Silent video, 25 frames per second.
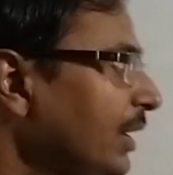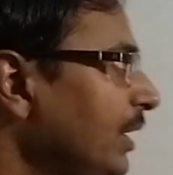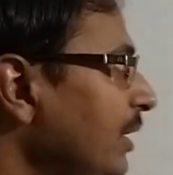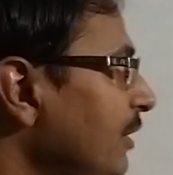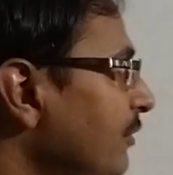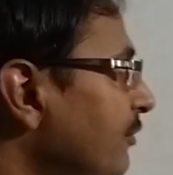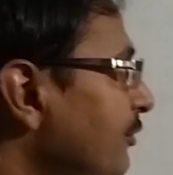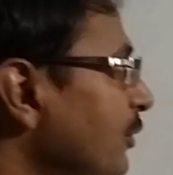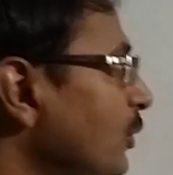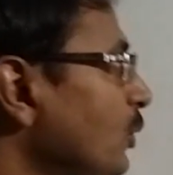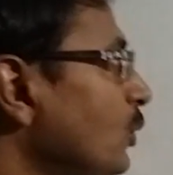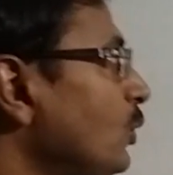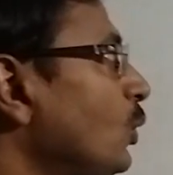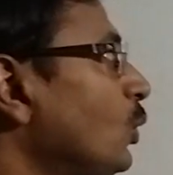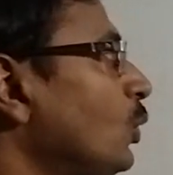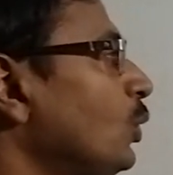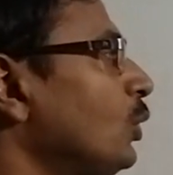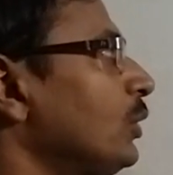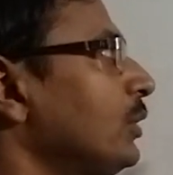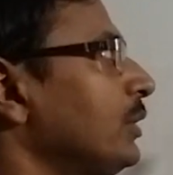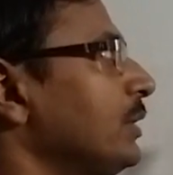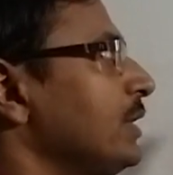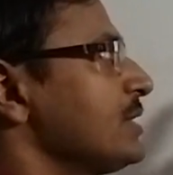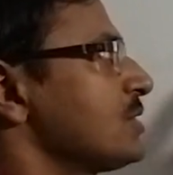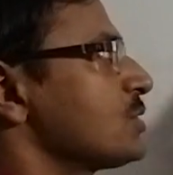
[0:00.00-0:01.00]
if you
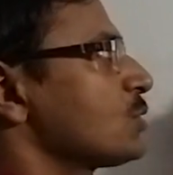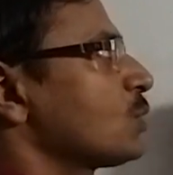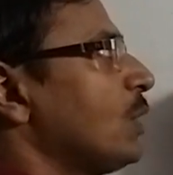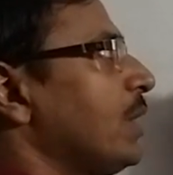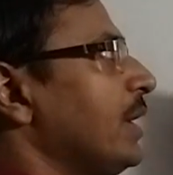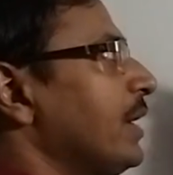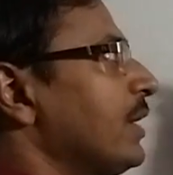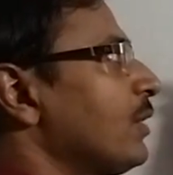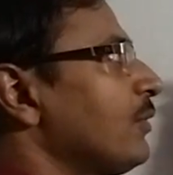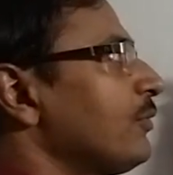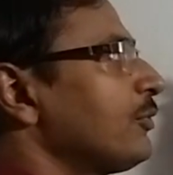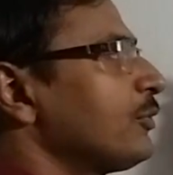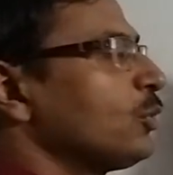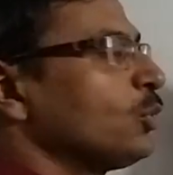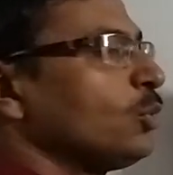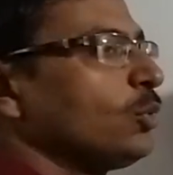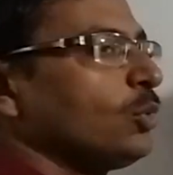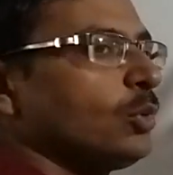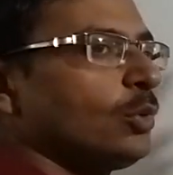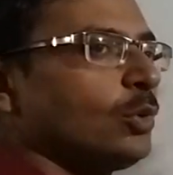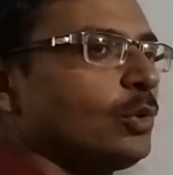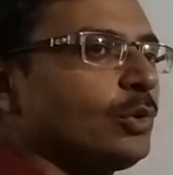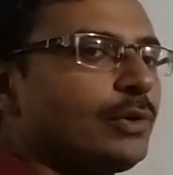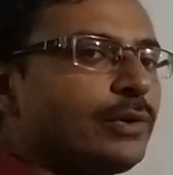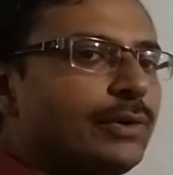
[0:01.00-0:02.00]
know the square of
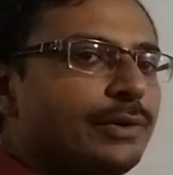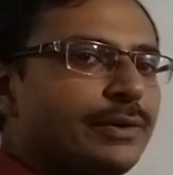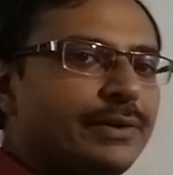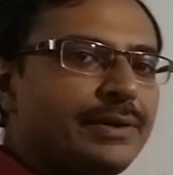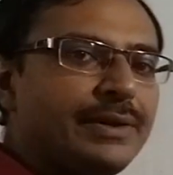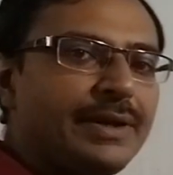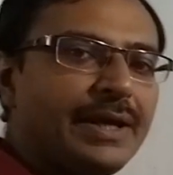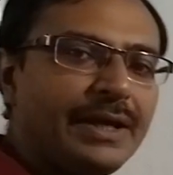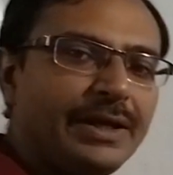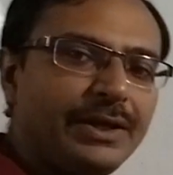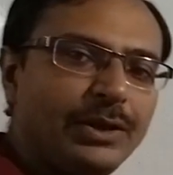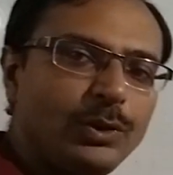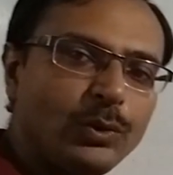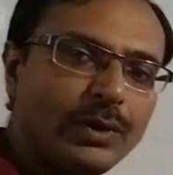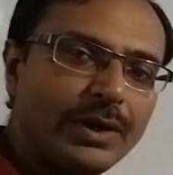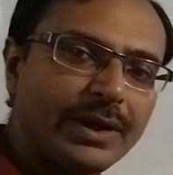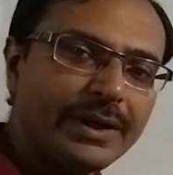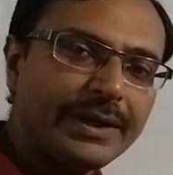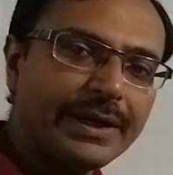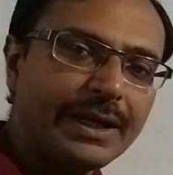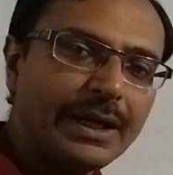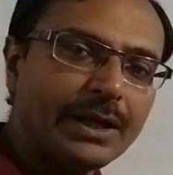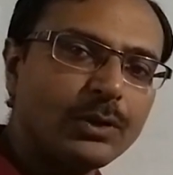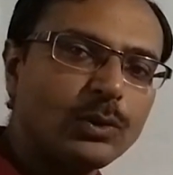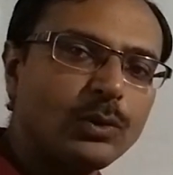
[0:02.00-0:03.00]
2, then you
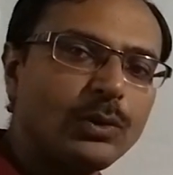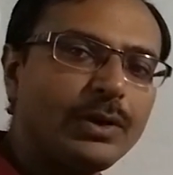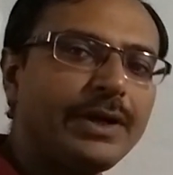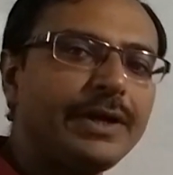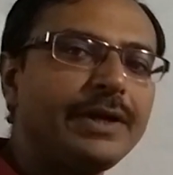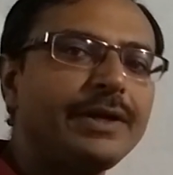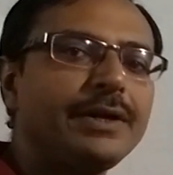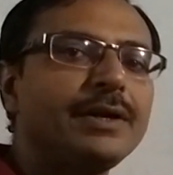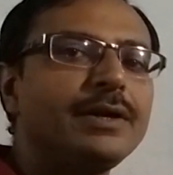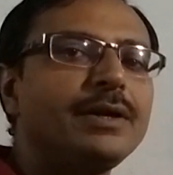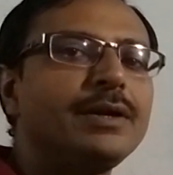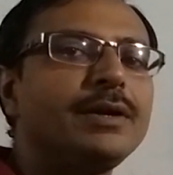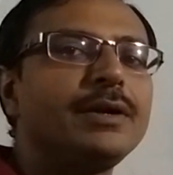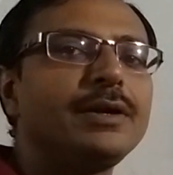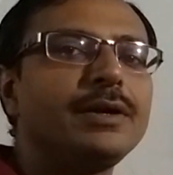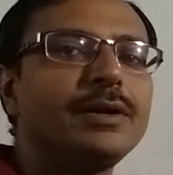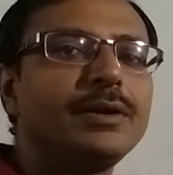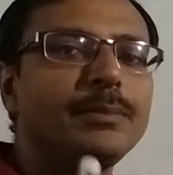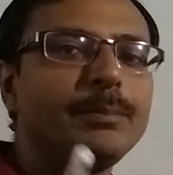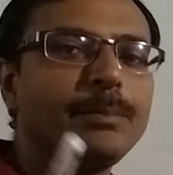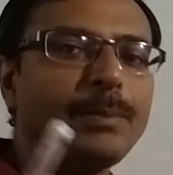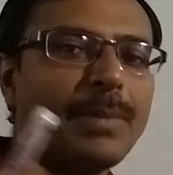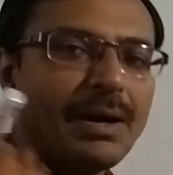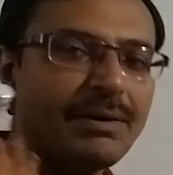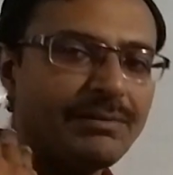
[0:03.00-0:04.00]
can calculate
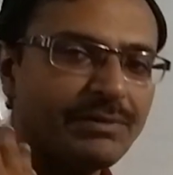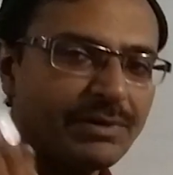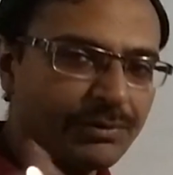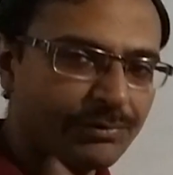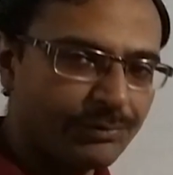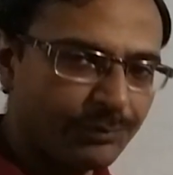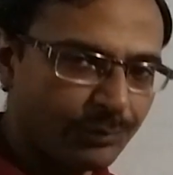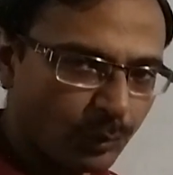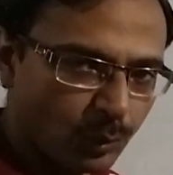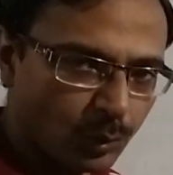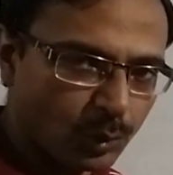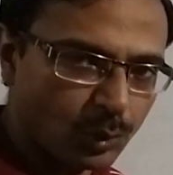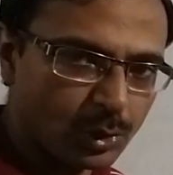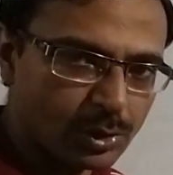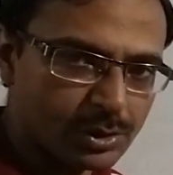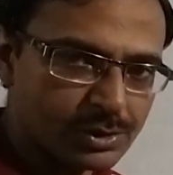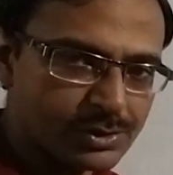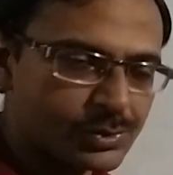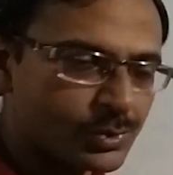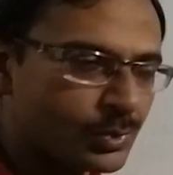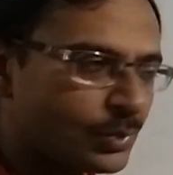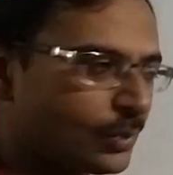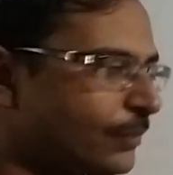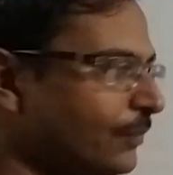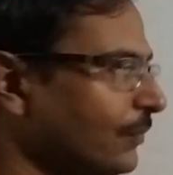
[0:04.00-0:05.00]
power 4
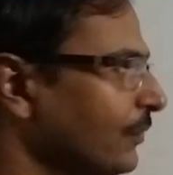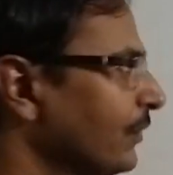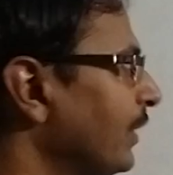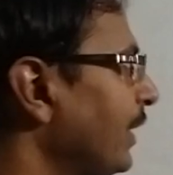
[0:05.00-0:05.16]
also.